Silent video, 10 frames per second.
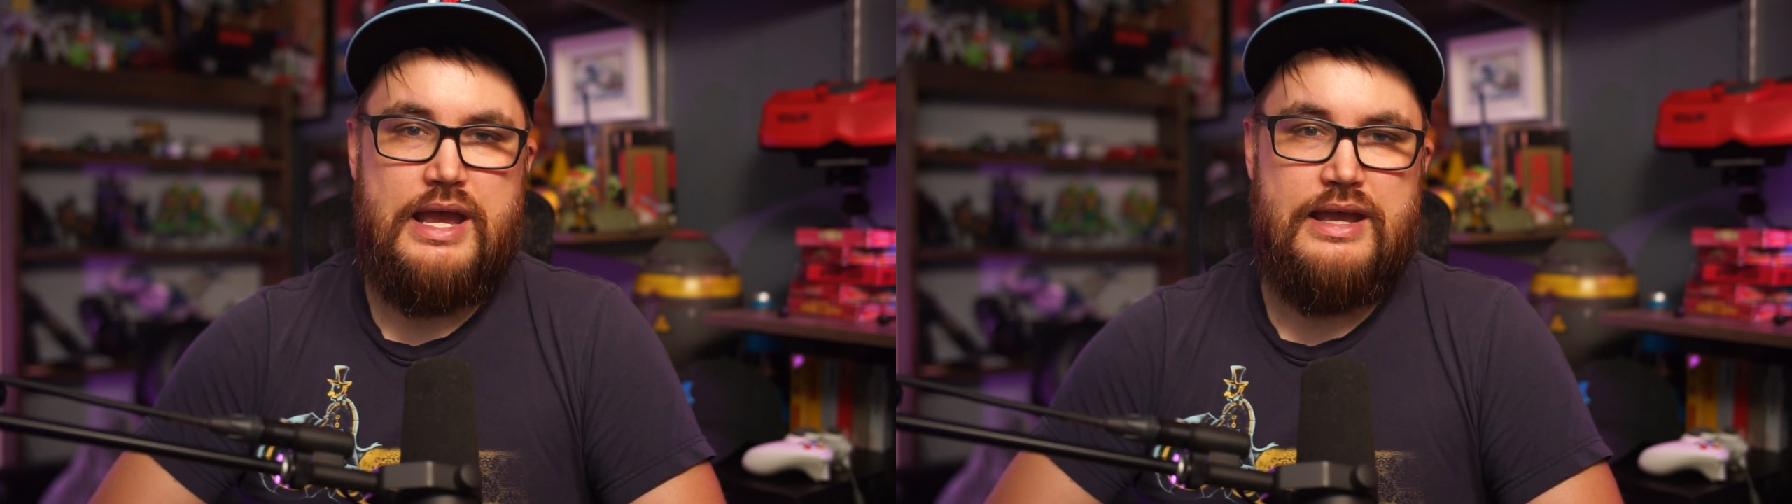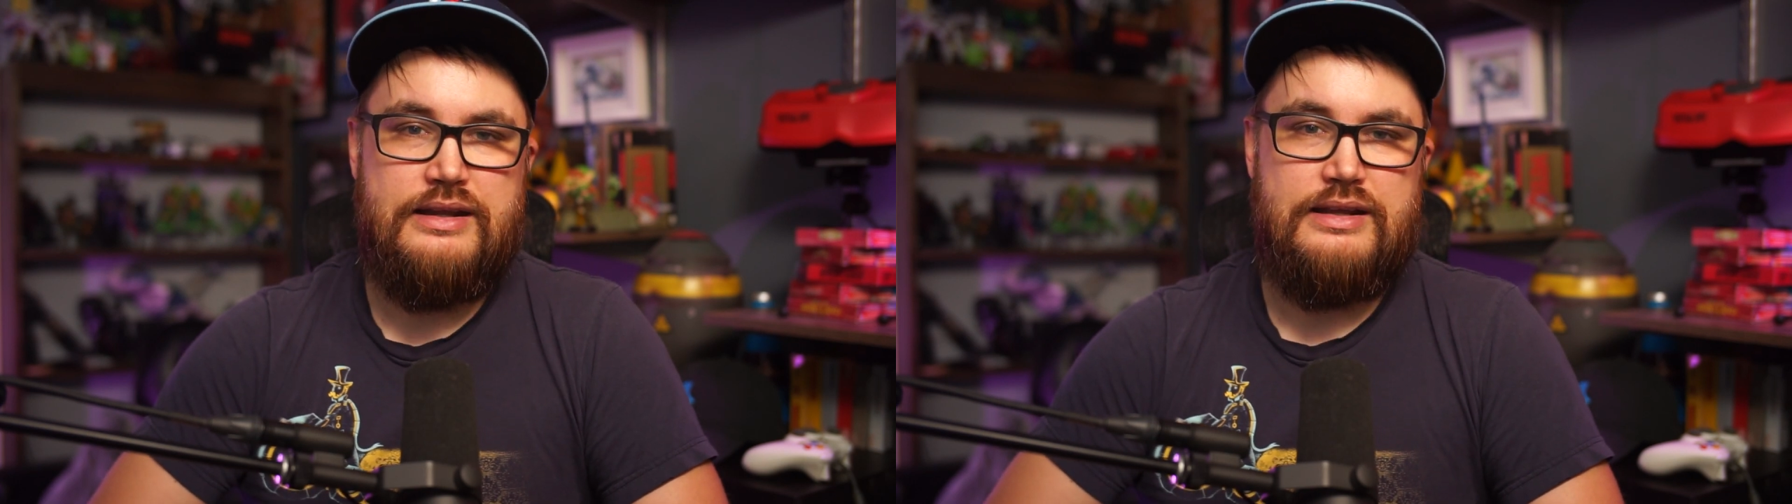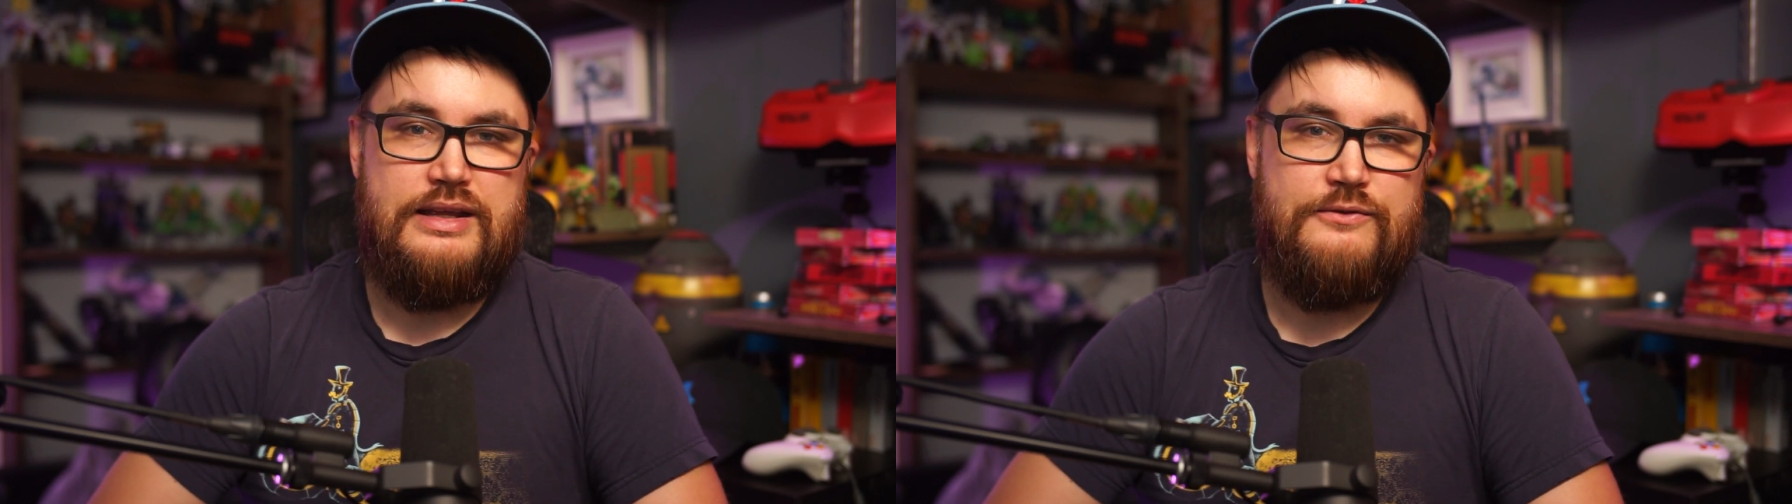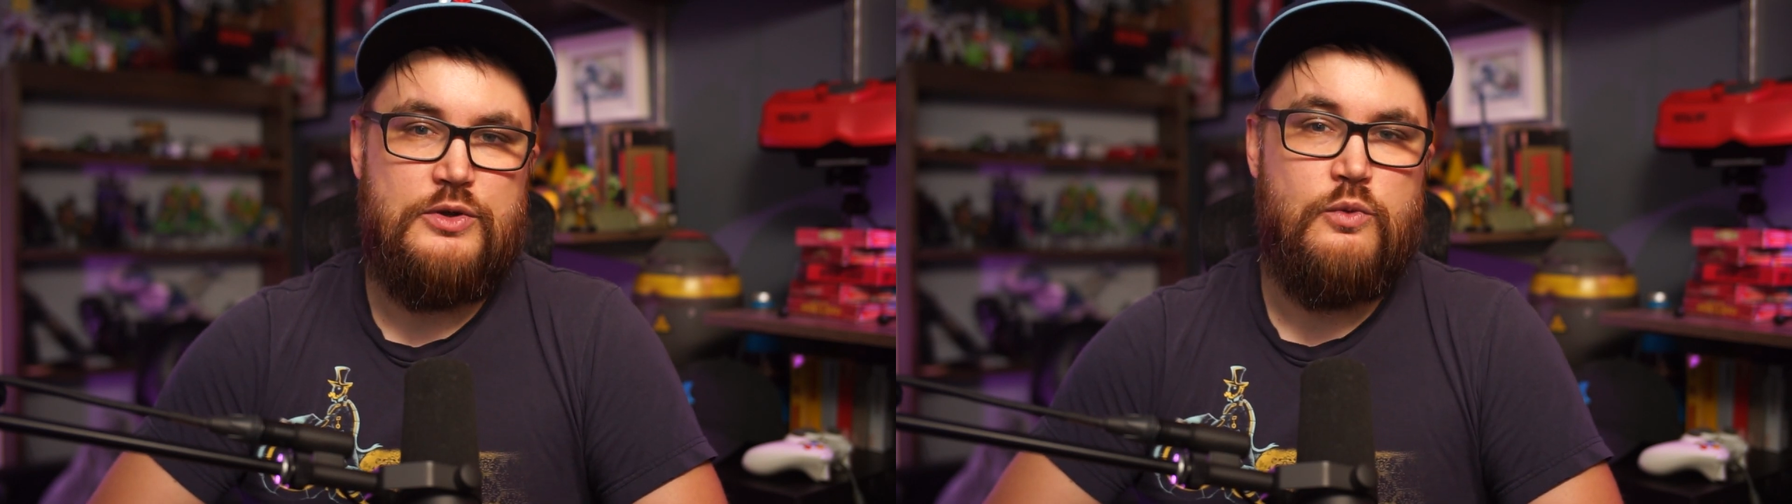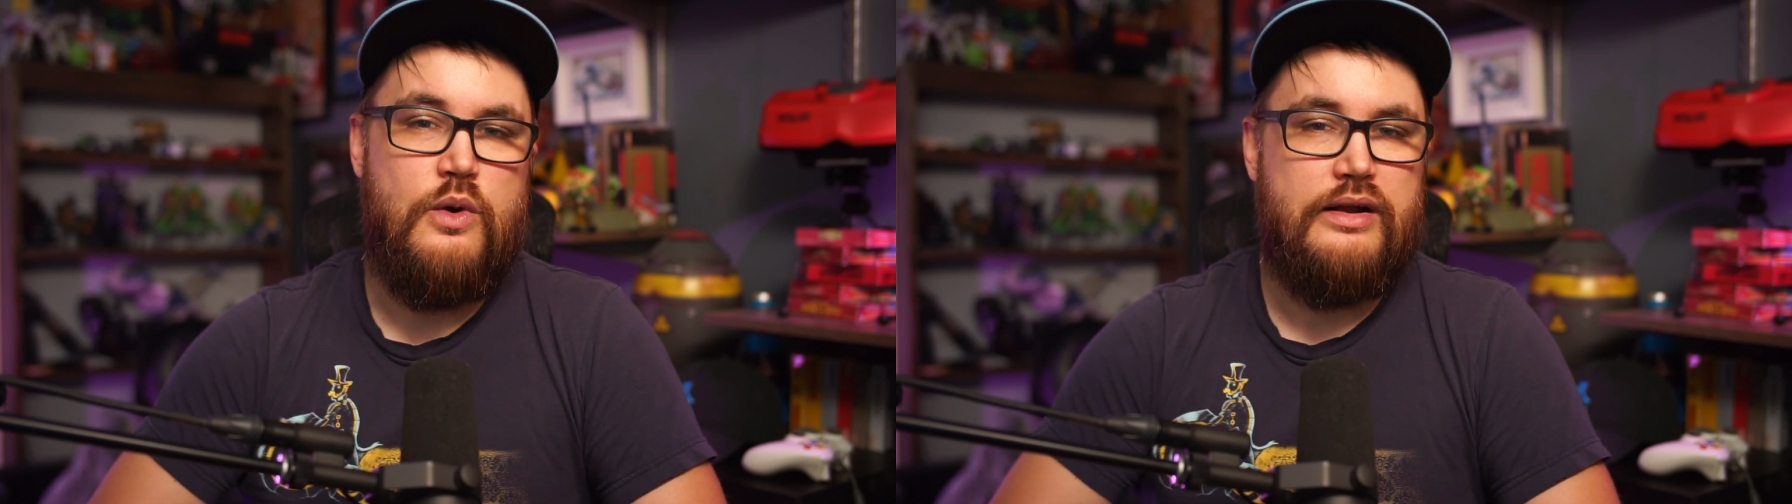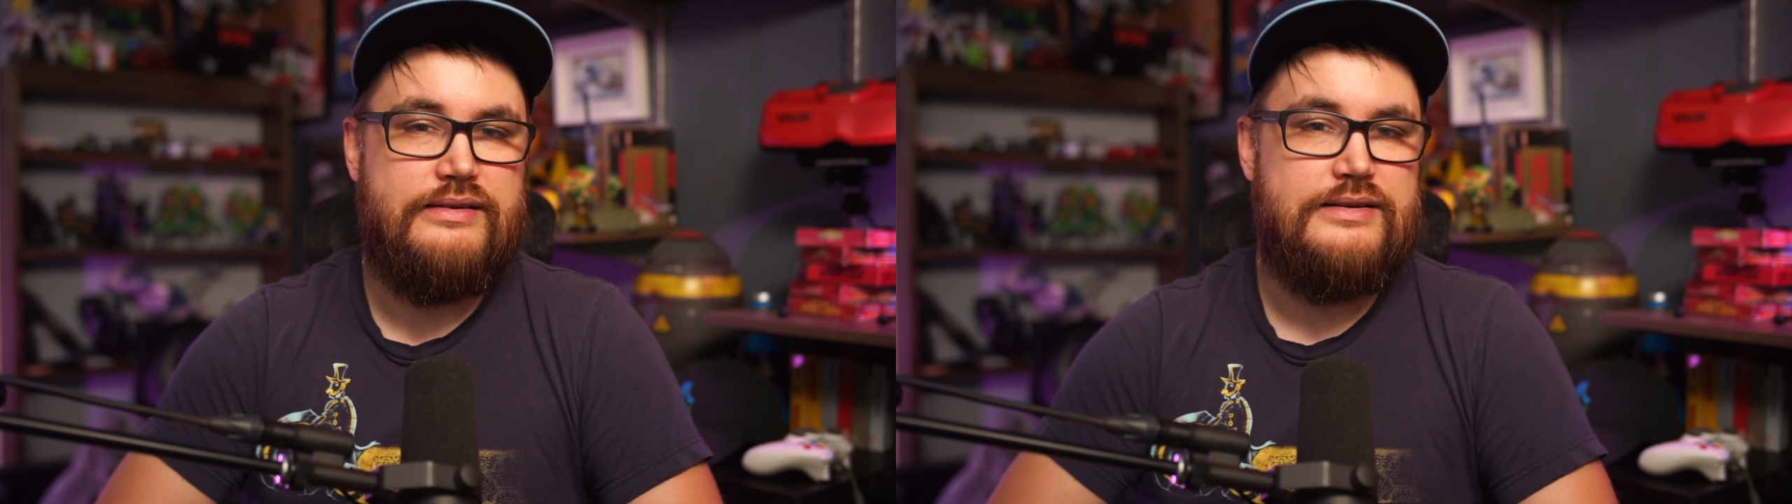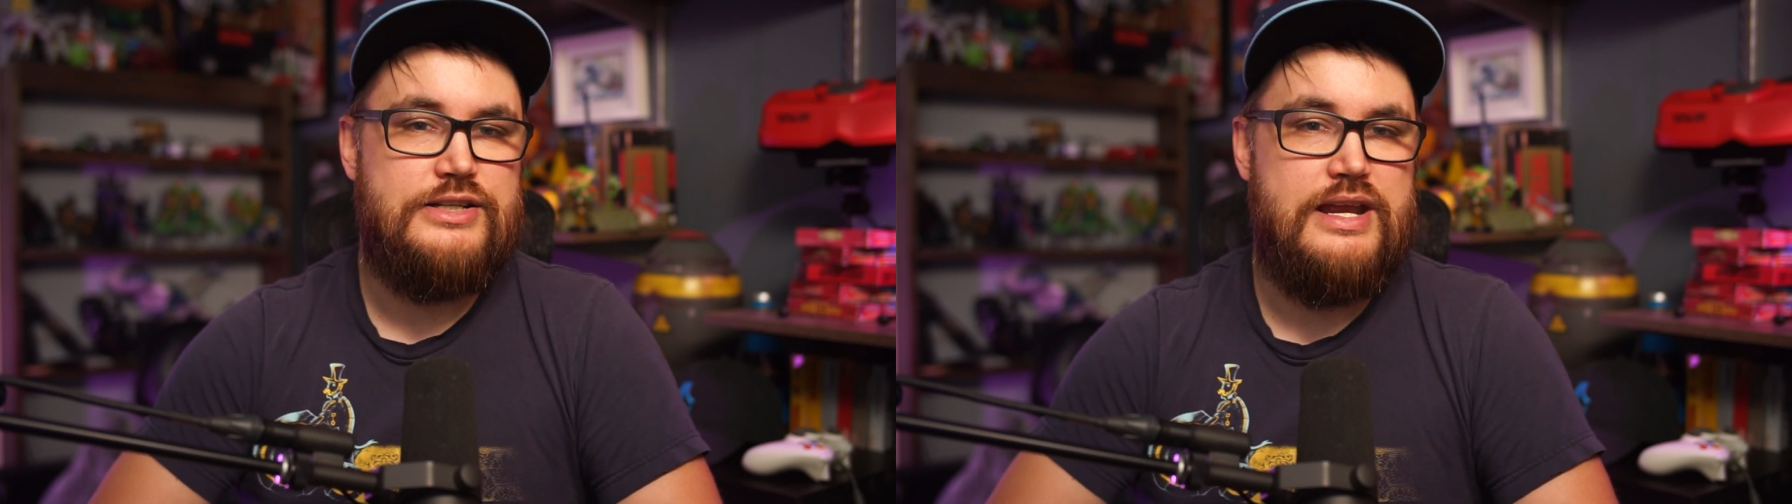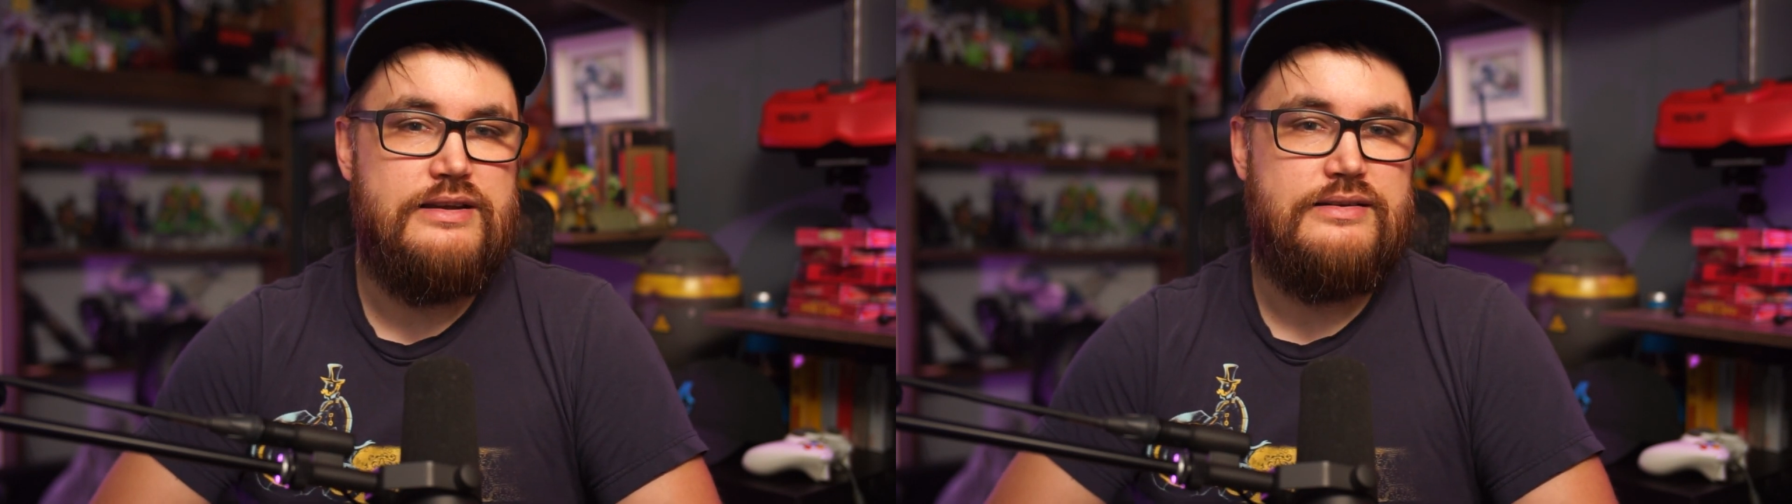and if you want to
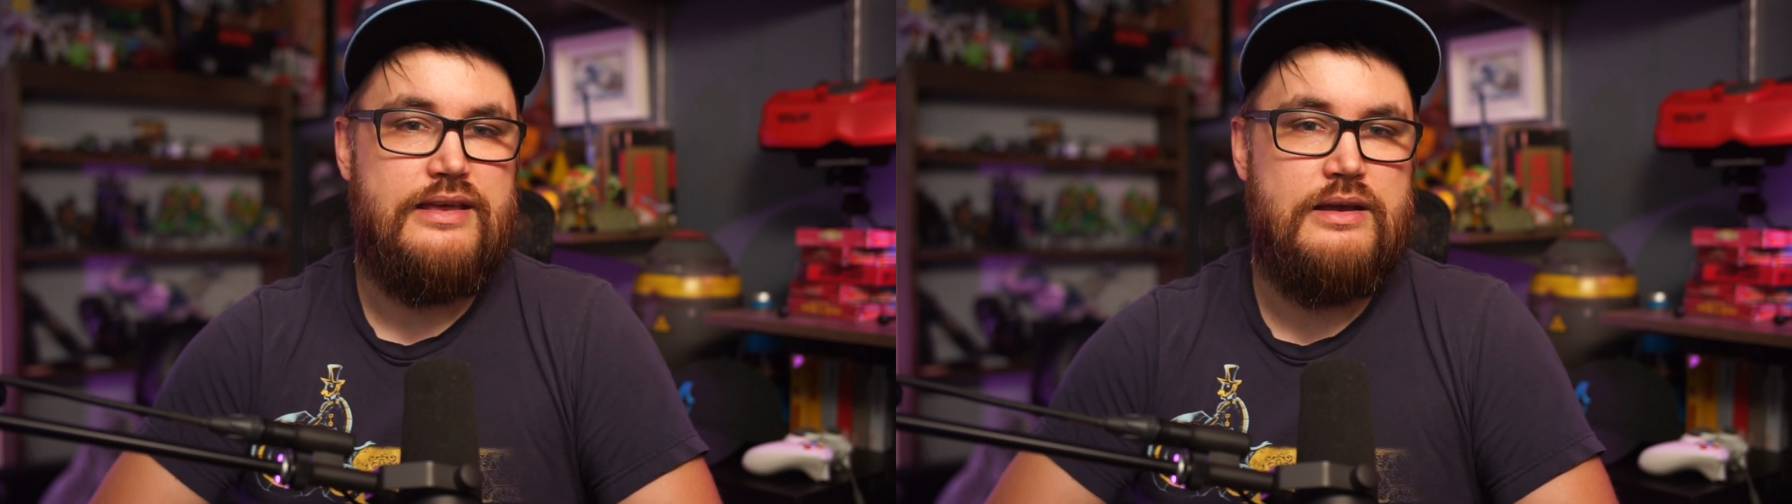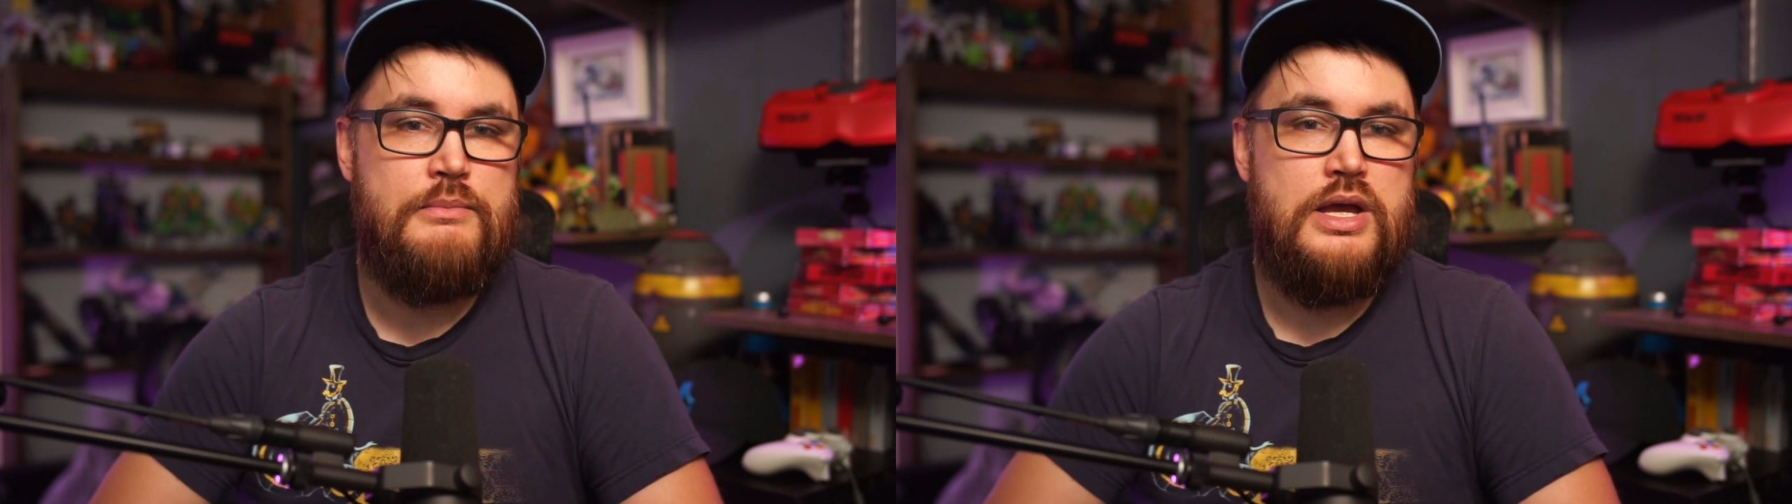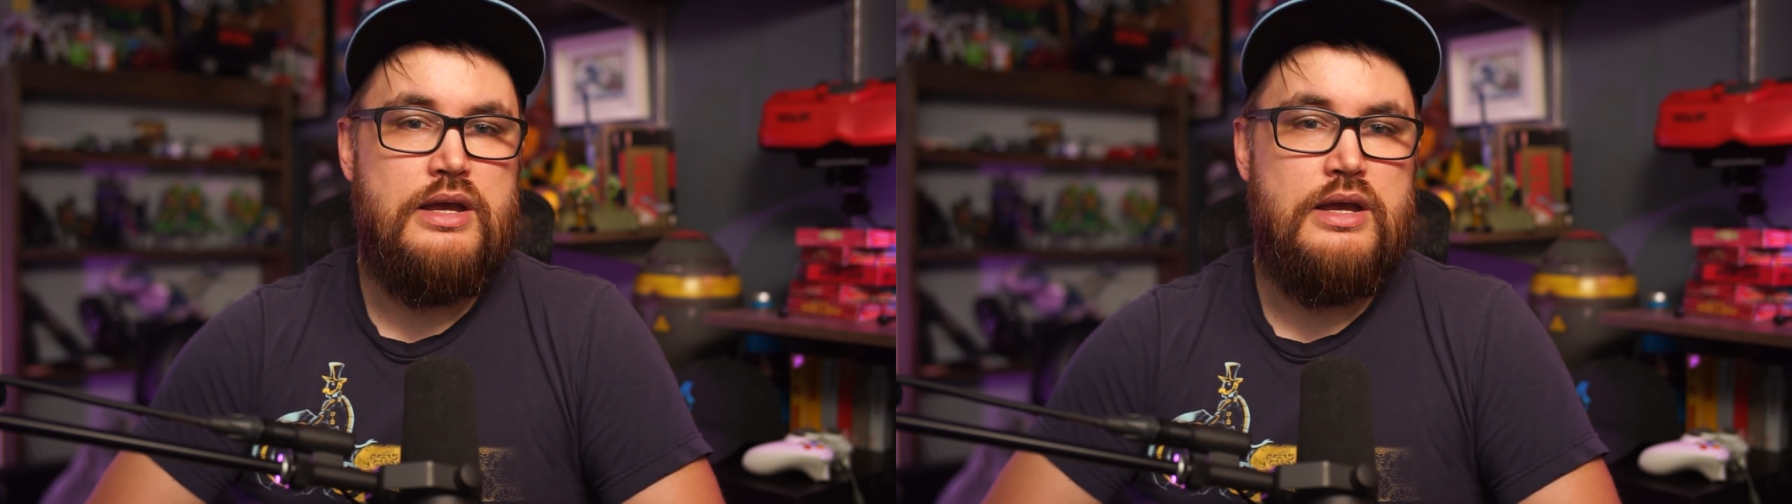change them,